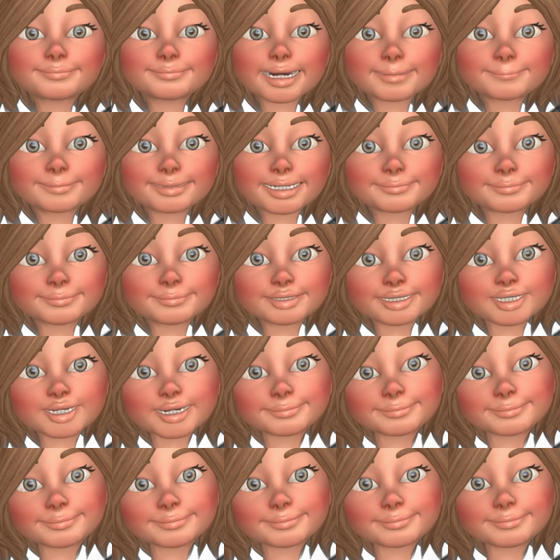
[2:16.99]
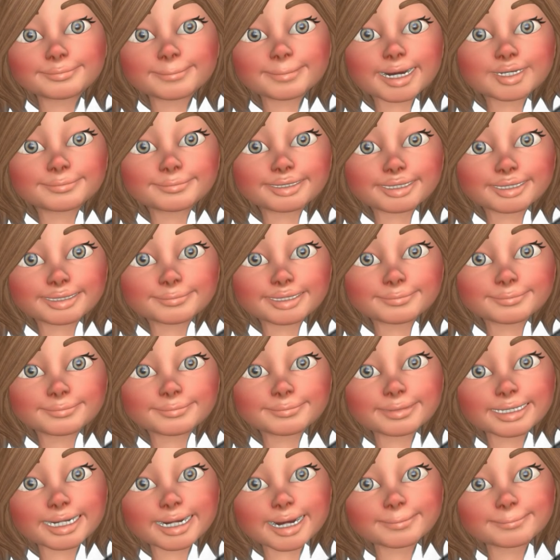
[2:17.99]
in-out, piercing of the
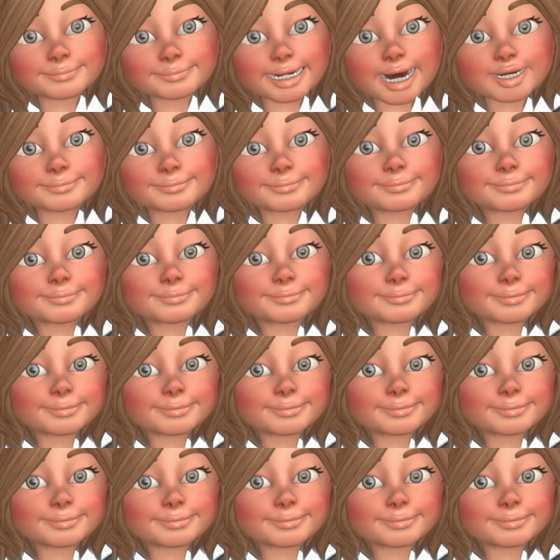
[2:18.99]
skin motion,